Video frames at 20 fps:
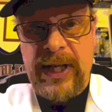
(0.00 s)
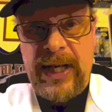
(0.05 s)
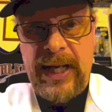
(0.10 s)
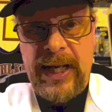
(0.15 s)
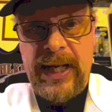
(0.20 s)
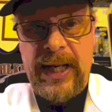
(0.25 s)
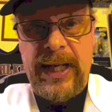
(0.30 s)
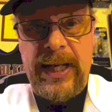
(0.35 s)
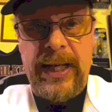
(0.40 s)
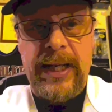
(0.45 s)

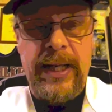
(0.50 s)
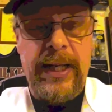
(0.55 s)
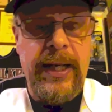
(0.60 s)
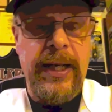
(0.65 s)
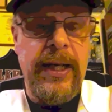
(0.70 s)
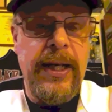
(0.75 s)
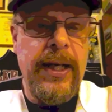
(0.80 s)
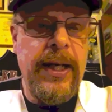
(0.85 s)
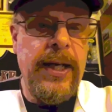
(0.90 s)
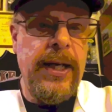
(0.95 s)
in.
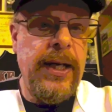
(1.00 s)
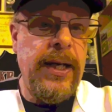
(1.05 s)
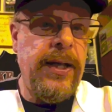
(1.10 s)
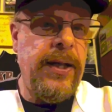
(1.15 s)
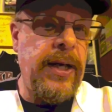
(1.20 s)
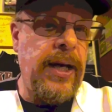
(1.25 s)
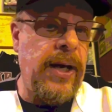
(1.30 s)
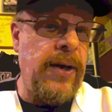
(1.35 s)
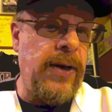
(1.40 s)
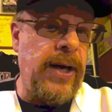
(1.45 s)

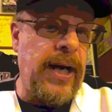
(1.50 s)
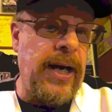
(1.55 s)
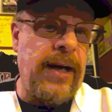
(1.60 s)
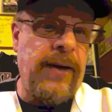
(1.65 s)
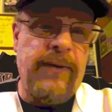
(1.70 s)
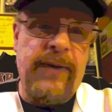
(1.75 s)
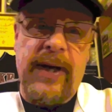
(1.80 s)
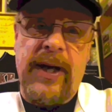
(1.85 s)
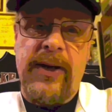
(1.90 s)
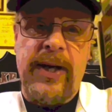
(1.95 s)
There are
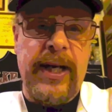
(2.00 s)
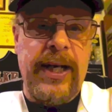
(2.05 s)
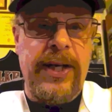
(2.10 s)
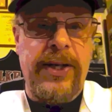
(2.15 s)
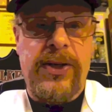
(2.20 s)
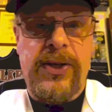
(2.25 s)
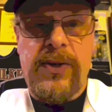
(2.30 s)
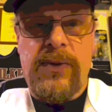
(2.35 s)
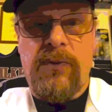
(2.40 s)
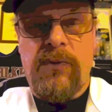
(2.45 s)

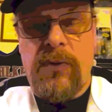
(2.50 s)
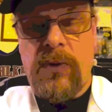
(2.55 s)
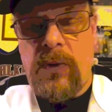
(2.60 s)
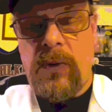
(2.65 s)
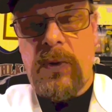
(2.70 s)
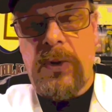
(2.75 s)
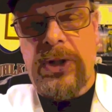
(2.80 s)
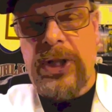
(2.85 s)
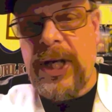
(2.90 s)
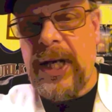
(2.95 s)
various
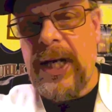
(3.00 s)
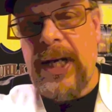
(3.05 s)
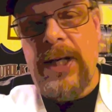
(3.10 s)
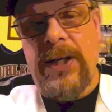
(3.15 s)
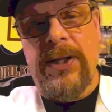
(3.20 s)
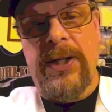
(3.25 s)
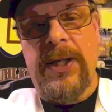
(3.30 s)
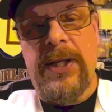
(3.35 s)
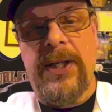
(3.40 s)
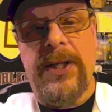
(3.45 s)
rule
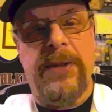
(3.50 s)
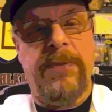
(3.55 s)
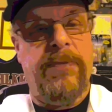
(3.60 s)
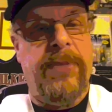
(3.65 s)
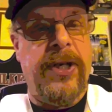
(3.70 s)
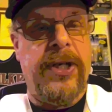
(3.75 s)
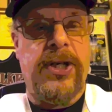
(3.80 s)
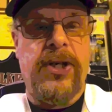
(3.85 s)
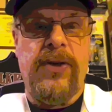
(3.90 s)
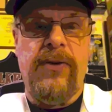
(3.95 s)
changes,
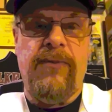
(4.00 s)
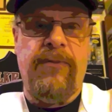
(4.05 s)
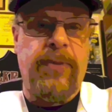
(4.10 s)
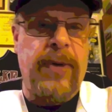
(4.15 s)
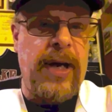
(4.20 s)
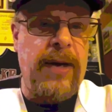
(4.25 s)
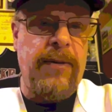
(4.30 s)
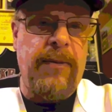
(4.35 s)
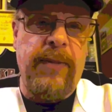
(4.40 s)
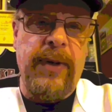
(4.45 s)
but you have
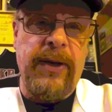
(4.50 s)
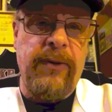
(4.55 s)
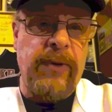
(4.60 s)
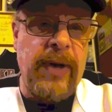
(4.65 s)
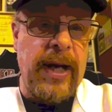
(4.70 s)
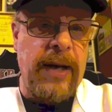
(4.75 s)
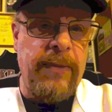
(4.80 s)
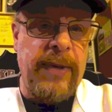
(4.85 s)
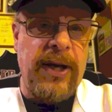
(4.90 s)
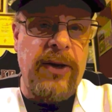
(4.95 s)
probably
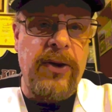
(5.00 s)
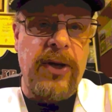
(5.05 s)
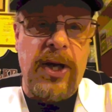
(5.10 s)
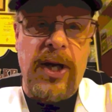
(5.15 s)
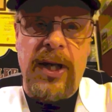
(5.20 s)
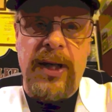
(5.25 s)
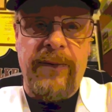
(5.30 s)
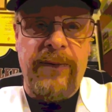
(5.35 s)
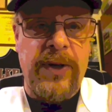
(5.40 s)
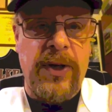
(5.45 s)
read about
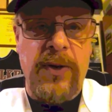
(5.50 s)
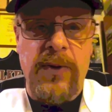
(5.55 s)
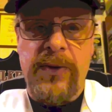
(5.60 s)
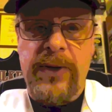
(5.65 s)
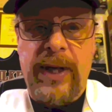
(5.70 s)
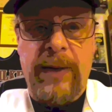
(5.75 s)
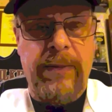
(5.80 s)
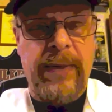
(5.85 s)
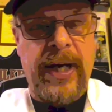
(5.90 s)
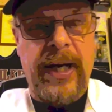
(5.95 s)
all of those.
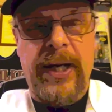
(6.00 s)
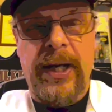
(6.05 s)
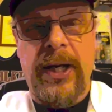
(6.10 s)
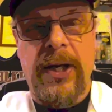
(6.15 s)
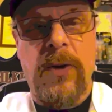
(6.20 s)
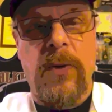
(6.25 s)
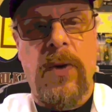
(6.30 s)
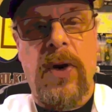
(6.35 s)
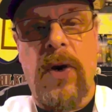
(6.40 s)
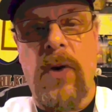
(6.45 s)
I'm not going to
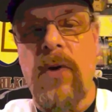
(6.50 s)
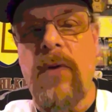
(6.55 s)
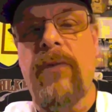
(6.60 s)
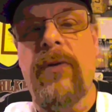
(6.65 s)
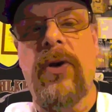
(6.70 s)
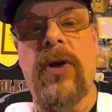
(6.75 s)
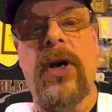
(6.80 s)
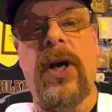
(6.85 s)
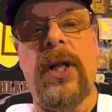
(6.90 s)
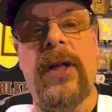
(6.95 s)
go
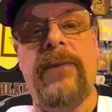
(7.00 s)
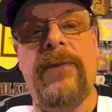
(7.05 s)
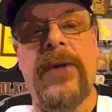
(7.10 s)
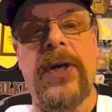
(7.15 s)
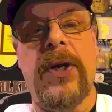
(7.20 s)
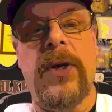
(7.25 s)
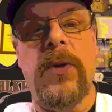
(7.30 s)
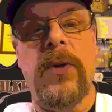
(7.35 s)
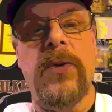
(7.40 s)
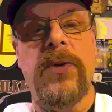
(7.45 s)
over all of
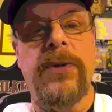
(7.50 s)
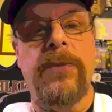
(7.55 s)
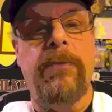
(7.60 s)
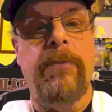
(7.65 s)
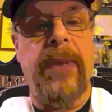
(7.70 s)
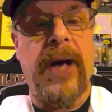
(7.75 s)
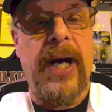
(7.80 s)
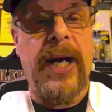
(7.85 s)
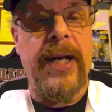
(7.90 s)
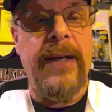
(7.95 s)
those,
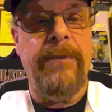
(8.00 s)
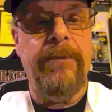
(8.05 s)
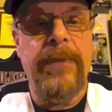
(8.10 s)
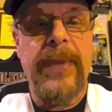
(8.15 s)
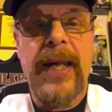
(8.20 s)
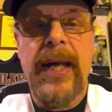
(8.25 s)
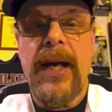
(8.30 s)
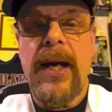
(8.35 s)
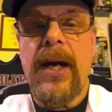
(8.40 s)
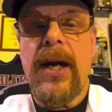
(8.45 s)
but
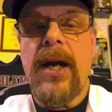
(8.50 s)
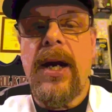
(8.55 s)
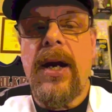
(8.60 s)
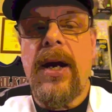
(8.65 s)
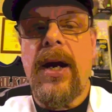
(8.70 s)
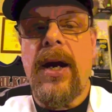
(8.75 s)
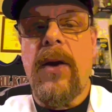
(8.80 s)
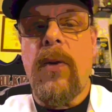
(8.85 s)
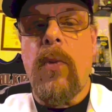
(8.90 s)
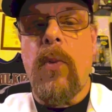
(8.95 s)

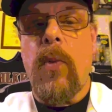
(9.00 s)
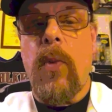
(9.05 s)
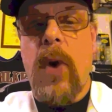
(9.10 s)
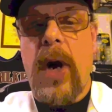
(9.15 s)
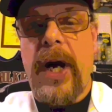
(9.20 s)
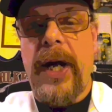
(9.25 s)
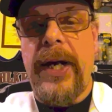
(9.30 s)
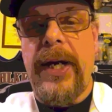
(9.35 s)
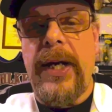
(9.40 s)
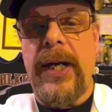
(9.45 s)

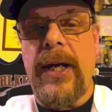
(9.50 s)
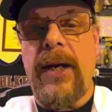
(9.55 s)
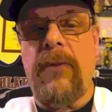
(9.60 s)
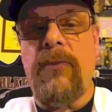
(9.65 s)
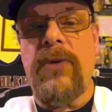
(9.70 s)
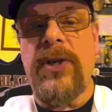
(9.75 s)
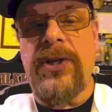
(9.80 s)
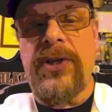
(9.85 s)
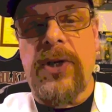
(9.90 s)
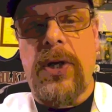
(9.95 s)
one
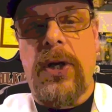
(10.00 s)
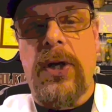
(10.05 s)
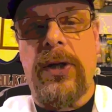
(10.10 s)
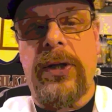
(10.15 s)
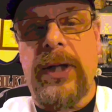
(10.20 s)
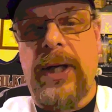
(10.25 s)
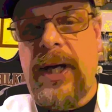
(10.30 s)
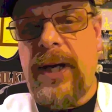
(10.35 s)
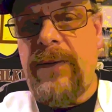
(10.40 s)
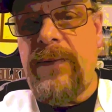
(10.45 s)
result
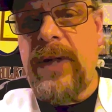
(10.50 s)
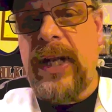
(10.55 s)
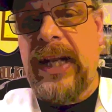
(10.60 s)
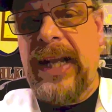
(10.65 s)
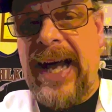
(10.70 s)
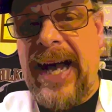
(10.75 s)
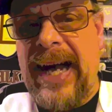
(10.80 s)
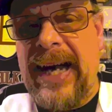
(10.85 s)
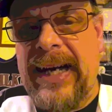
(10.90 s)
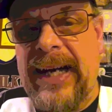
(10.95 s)
of the
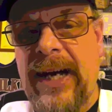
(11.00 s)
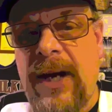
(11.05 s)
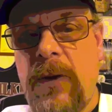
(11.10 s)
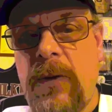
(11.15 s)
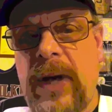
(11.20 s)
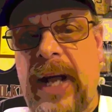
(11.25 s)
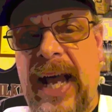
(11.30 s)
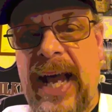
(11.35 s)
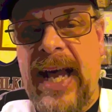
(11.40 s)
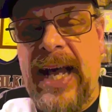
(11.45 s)

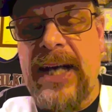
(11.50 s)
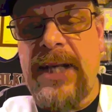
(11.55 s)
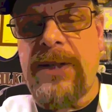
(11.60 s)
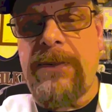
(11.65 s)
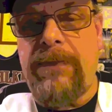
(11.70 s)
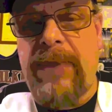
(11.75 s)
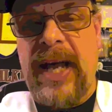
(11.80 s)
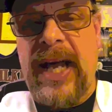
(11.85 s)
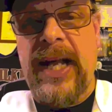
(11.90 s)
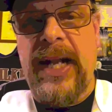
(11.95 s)
lockout has
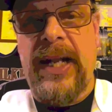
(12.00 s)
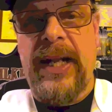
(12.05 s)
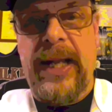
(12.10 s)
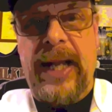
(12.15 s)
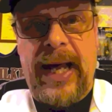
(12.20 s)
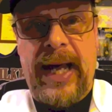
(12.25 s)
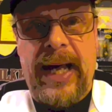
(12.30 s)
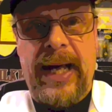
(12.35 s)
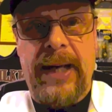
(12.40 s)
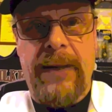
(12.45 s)
been
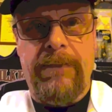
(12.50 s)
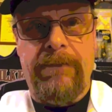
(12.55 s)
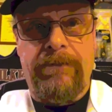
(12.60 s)
that